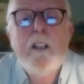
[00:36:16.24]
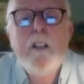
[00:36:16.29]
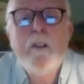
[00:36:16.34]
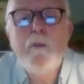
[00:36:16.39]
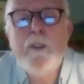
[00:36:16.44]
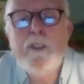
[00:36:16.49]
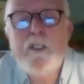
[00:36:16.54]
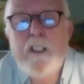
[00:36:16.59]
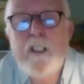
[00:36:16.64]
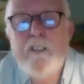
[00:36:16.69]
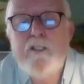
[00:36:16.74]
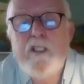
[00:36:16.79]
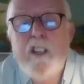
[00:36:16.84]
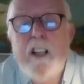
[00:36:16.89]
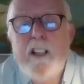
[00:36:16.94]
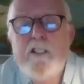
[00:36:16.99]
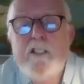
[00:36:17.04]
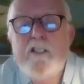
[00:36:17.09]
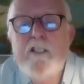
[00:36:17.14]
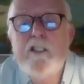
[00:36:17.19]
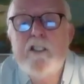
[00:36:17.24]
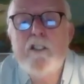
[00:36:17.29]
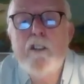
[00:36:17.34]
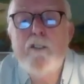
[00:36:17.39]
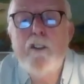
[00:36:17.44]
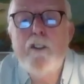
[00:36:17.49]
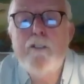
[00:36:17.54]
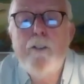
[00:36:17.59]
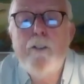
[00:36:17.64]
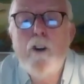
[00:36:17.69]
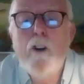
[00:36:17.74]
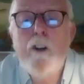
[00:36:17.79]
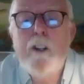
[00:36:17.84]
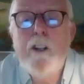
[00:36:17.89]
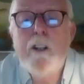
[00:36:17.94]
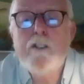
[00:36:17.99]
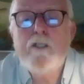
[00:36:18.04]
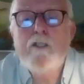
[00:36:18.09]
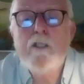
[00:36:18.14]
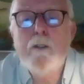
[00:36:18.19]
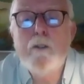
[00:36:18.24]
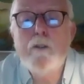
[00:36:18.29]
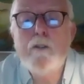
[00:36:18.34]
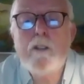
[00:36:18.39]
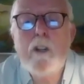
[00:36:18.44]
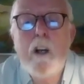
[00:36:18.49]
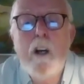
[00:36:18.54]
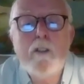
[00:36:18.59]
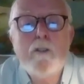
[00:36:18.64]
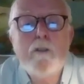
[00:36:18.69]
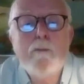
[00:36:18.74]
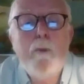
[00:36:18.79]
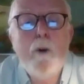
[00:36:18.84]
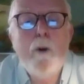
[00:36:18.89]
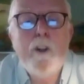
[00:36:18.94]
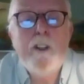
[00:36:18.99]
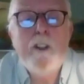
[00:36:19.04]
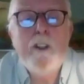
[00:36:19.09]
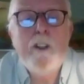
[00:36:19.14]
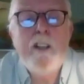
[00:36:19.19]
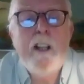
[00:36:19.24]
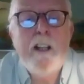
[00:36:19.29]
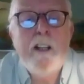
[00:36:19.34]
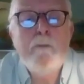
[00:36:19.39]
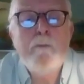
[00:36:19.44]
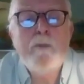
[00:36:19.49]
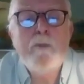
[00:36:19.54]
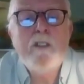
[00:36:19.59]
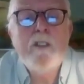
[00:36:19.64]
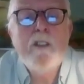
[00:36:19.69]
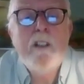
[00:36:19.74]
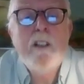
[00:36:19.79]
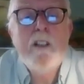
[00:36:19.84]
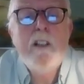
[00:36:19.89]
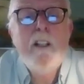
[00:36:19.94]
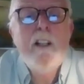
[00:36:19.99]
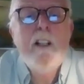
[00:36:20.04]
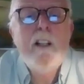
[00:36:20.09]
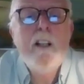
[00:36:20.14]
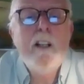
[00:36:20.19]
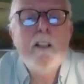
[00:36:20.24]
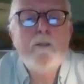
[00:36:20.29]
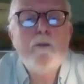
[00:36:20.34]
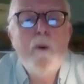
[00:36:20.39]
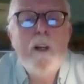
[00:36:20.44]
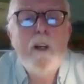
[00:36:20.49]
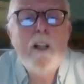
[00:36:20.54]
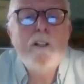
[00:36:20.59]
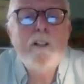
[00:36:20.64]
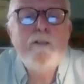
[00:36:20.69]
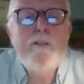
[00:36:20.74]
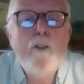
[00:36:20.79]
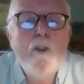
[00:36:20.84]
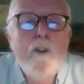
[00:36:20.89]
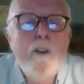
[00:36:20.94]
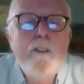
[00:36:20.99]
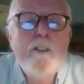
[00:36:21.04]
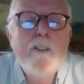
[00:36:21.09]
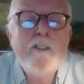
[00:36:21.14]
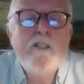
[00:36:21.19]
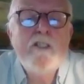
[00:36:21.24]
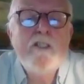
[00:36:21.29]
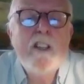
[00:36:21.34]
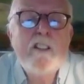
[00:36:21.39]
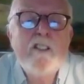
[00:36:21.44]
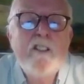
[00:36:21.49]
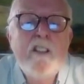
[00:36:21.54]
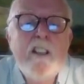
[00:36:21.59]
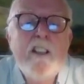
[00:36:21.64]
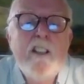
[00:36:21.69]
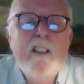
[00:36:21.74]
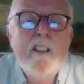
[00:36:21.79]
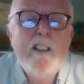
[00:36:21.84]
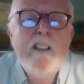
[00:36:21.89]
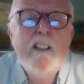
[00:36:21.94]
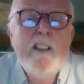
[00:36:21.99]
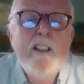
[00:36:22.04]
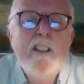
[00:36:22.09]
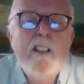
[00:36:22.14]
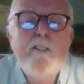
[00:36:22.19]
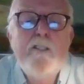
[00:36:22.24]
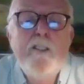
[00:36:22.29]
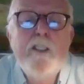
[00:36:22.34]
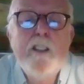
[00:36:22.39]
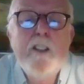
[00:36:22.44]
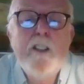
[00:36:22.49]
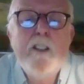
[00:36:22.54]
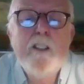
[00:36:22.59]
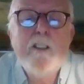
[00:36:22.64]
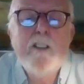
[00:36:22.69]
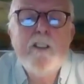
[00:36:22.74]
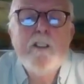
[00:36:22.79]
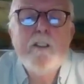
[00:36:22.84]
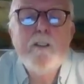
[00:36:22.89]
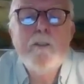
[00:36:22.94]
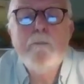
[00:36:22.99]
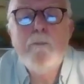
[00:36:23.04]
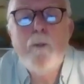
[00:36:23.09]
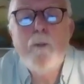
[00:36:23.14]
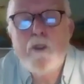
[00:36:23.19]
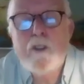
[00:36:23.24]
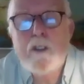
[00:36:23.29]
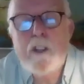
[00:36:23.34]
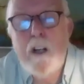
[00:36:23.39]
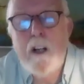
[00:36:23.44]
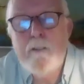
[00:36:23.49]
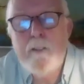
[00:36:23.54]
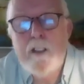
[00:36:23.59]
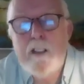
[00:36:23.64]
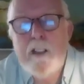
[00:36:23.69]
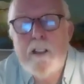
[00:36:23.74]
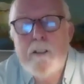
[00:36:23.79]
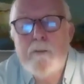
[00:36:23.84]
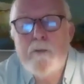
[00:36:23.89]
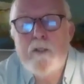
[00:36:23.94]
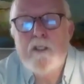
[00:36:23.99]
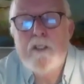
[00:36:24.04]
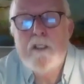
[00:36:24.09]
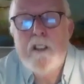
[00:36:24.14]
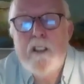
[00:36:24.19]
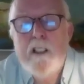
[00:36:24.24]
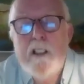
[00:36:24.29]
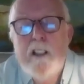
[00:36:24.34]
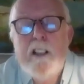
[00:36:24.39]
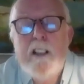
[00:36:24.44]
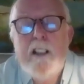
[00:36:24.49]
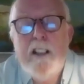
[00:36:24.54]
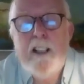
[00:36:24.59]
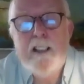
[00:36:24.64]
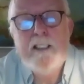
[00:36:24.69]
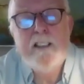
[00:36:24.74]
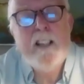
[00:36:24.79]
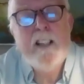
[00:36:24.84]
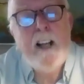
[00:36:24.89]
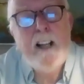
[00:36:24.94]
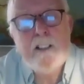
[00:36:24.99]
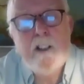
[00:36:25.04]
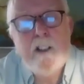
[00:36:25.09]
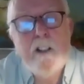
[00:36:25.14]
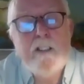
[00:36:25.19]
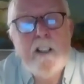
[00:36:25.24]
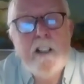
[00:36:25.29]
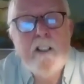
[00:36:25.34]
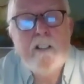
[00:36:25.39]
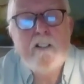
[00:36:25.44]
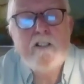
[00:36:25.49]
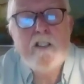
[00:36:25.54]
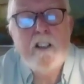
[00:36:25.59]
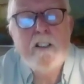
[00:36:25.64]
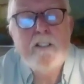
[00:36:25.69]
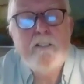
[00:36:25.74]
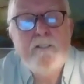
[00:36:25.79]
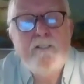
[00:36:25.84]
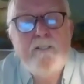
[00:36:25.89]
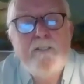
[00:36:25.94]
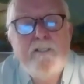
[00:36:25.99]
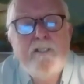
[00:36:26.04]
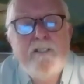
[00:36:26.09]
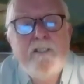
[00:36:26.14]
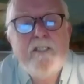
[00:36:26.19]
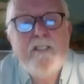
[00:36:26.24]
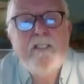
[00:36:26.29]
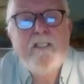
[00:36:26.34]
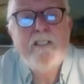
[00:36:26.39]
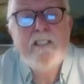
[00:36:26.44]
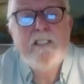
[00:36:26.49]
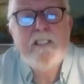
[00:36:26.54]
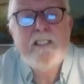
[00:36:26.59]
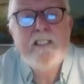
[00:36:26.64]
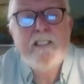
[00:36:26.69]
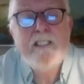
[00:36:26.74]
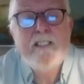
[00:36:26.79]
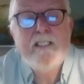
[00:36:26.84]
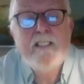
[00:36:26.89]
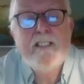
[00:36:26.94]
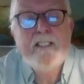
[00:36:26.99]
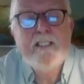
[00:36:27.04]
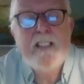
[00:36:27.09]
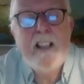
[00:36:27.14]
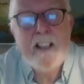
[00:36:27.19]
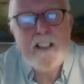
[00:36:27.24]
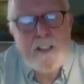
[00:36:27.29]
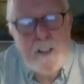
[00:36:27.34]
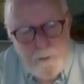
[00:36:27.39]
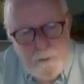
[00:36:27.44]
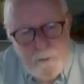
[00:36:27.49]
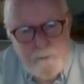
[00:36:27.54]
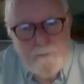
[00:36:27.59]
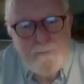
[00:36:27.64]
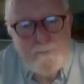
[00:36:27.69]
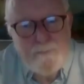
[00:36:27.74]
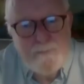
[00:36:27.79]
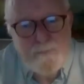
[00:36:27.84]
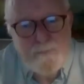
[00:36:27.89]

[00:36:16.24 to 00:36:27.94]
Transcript: which gives the histories of the 40 or so Scots border names, as well as 460 of the other most common names in 9 County Ulster. Thank you.